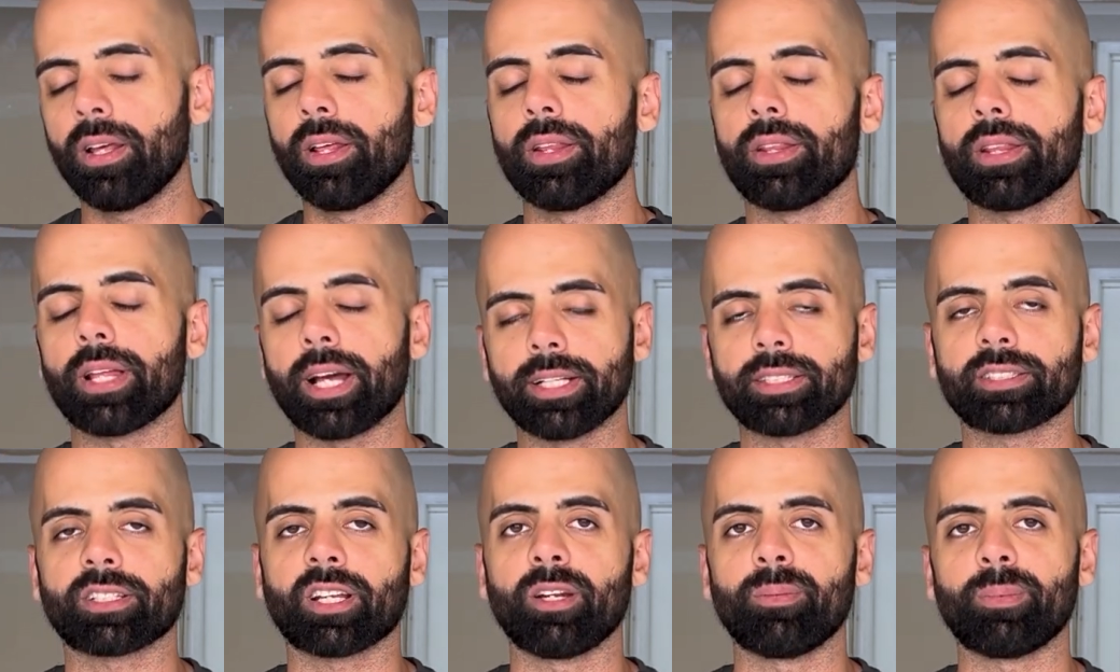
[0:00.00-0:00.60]

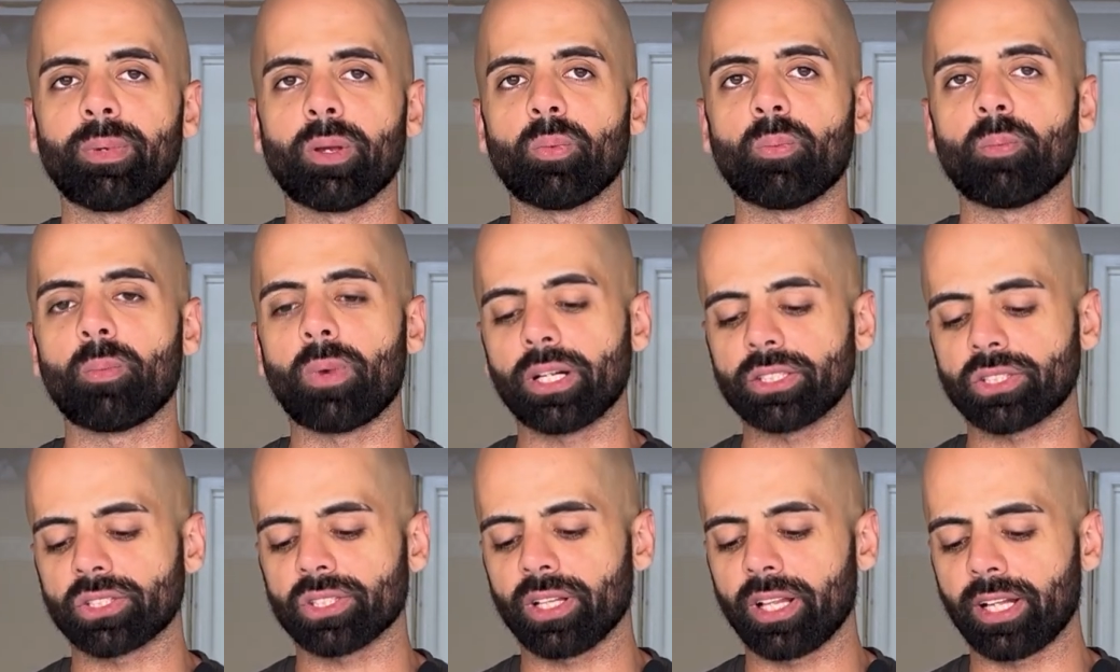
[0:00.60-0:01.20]
that's gonna be
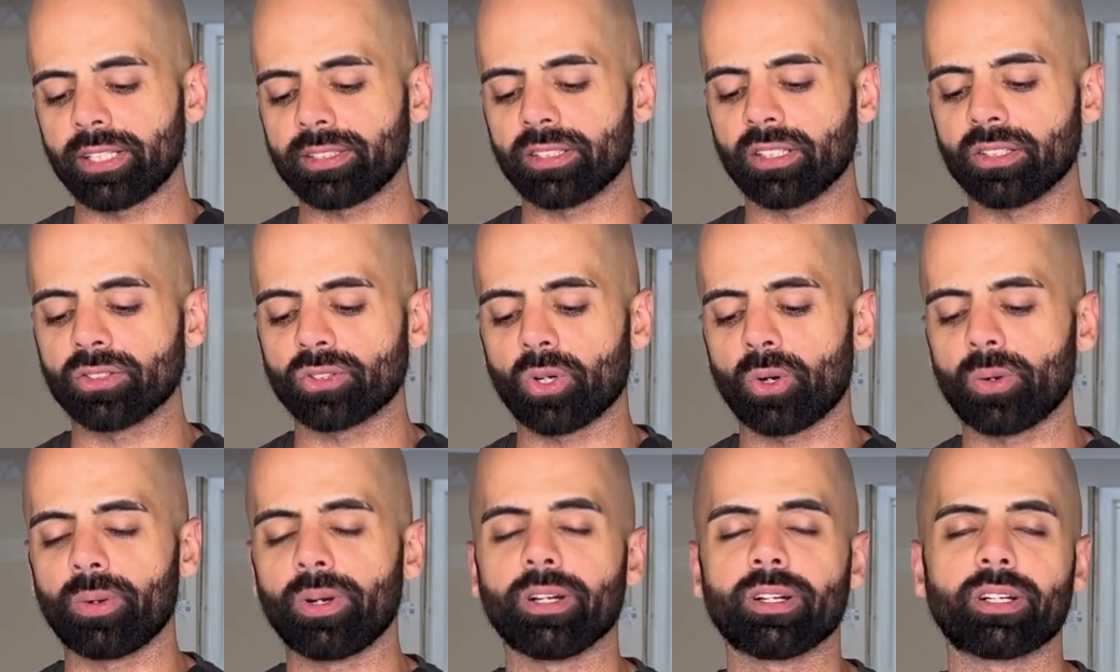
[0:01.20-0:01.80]
much less than
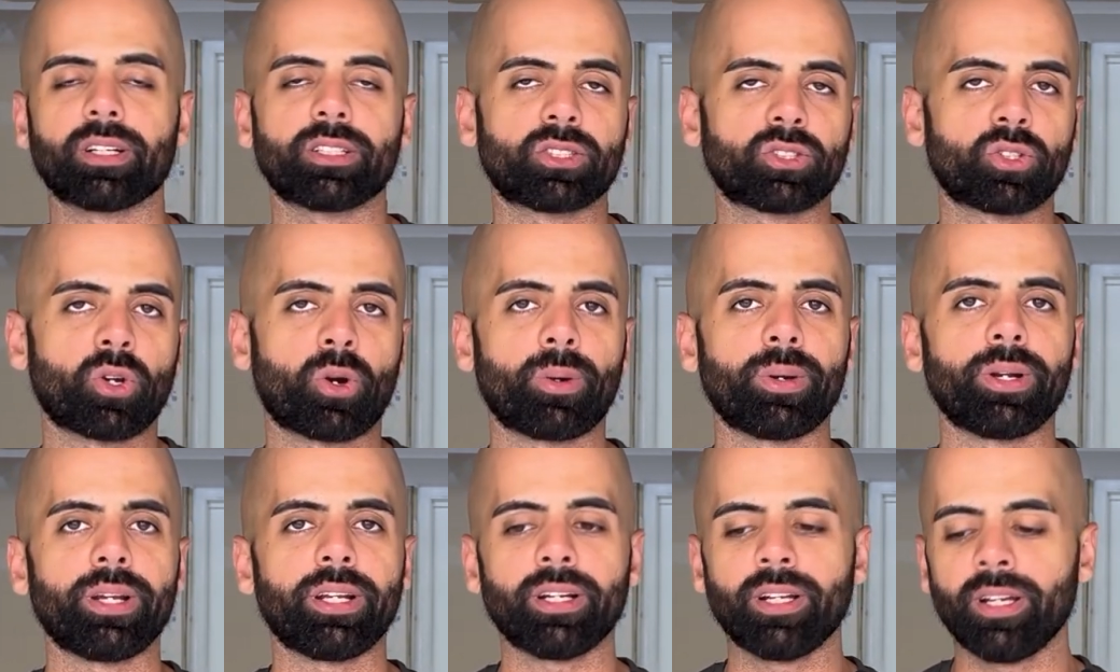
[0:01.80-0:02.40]
taurine, because
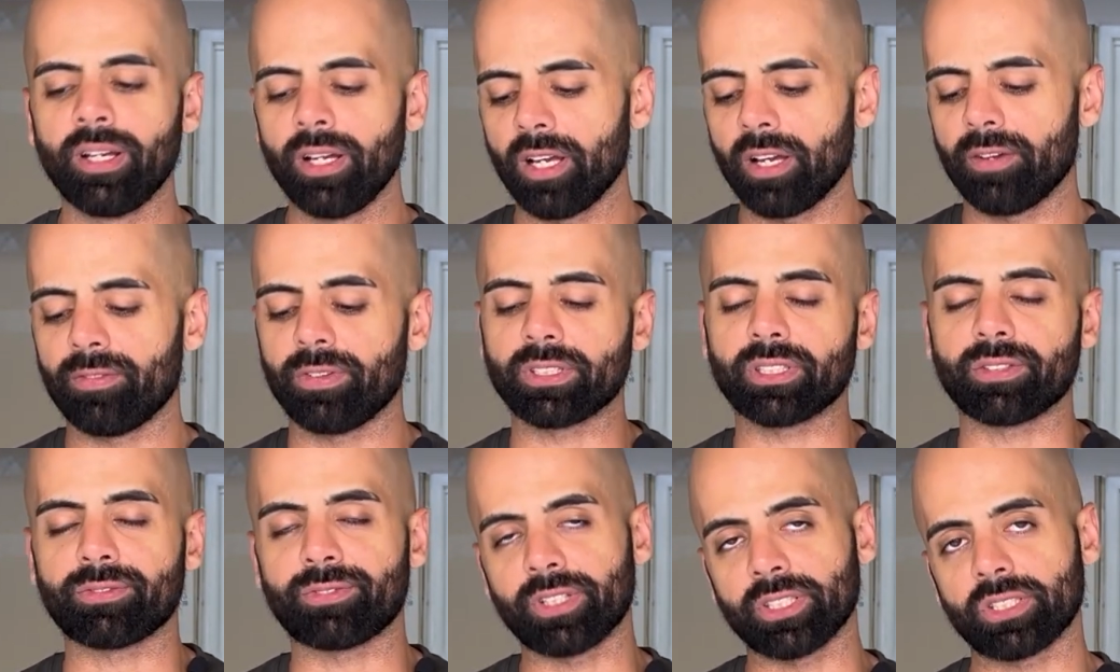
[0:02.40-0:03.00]
taurine, if it's
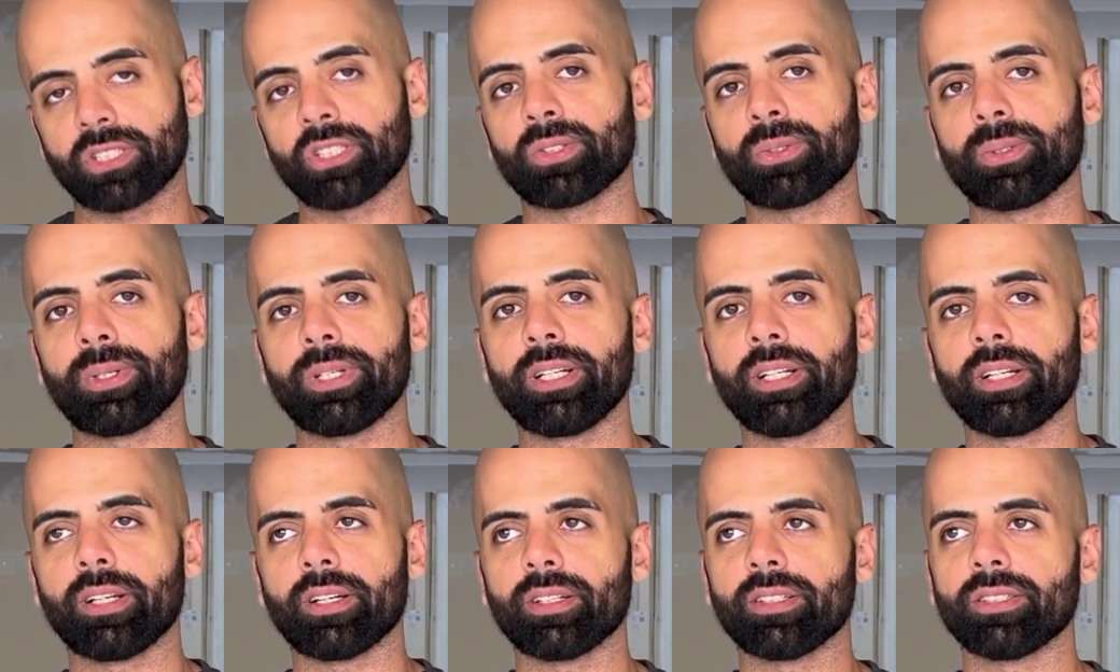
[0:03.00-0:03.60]
the first
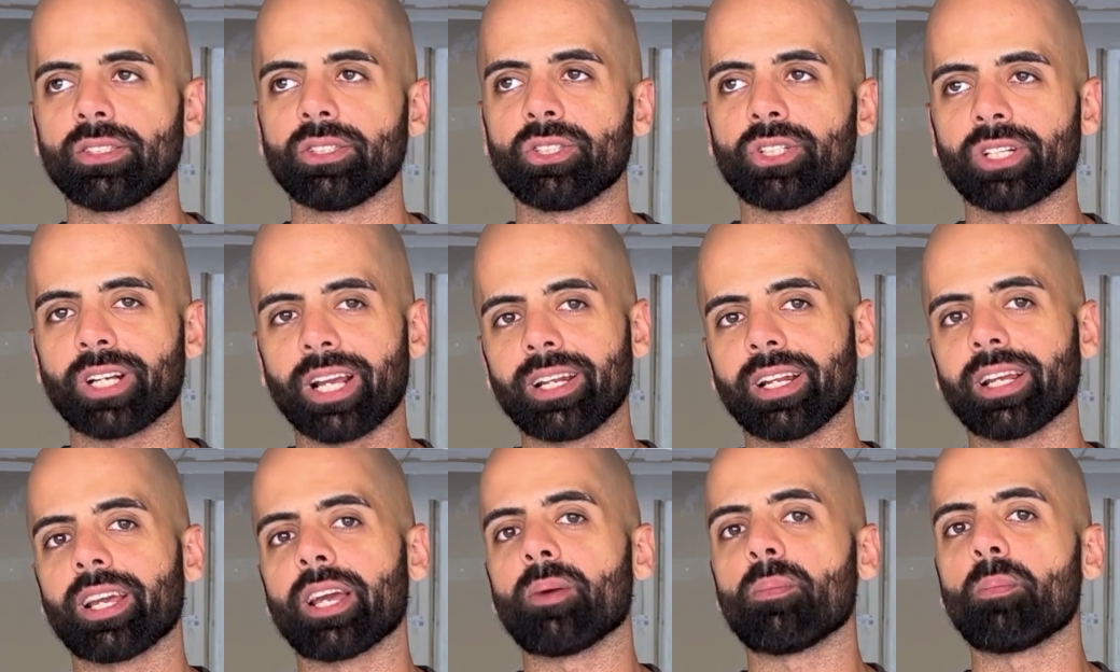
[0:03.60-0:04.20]
ingredient, you're
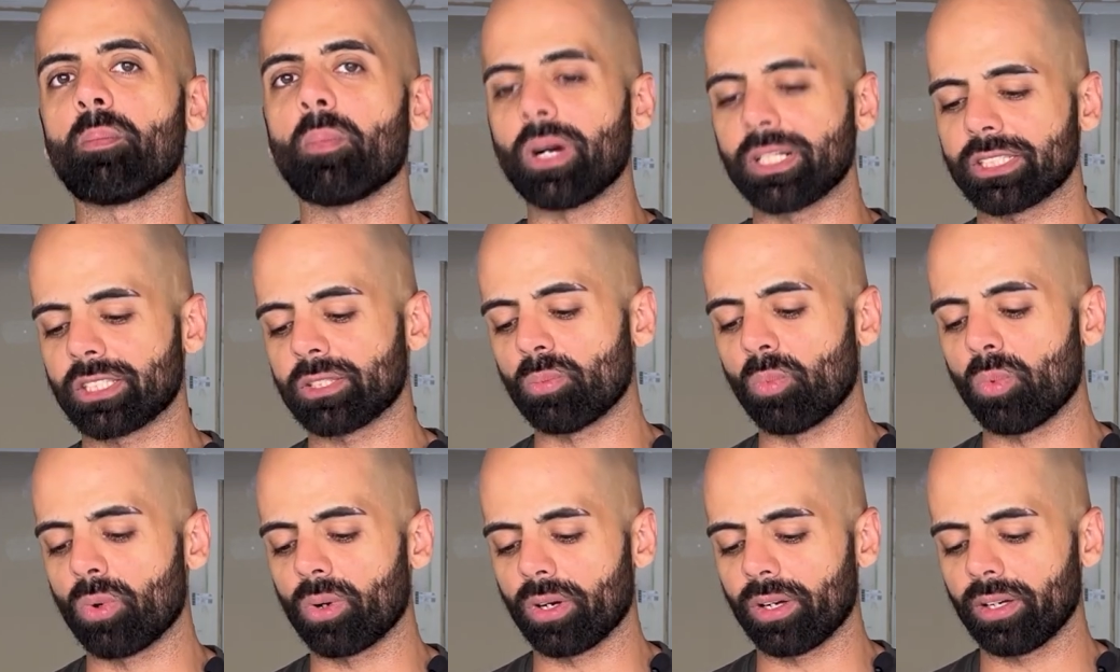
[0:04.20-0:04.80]
gonna get much
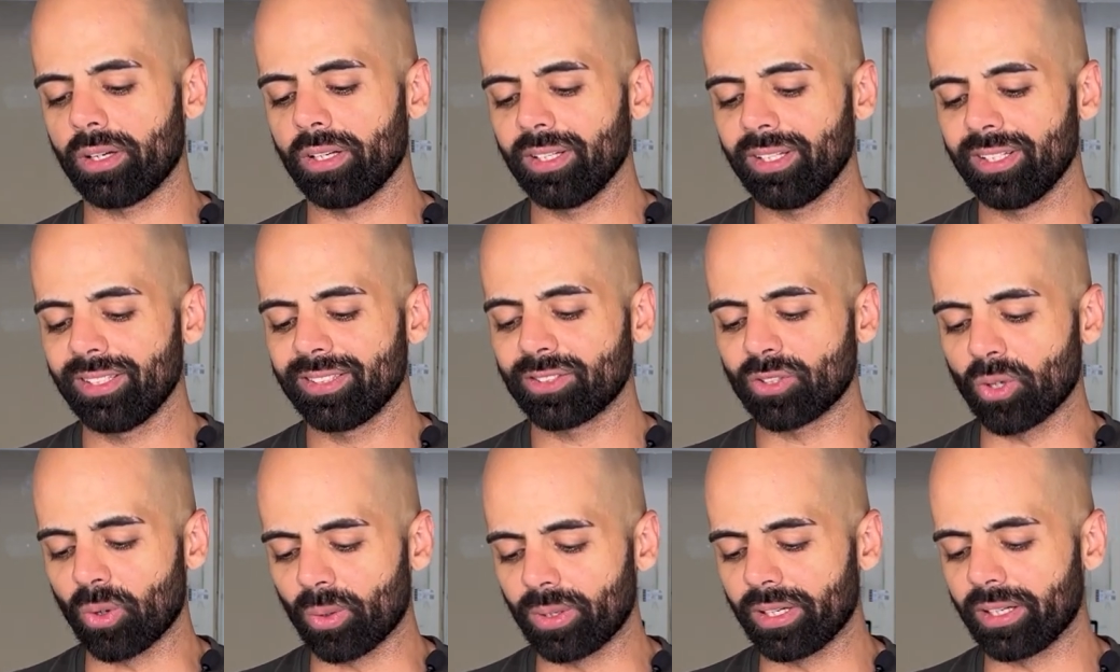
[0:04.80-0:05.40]
more
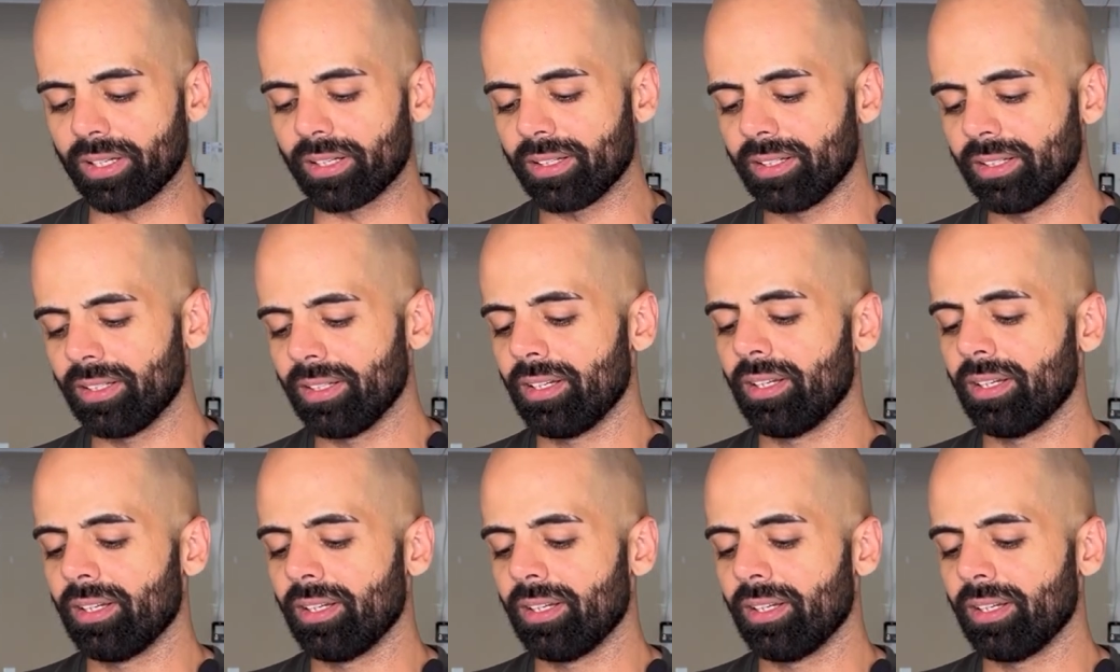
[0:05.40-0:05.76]
taurine.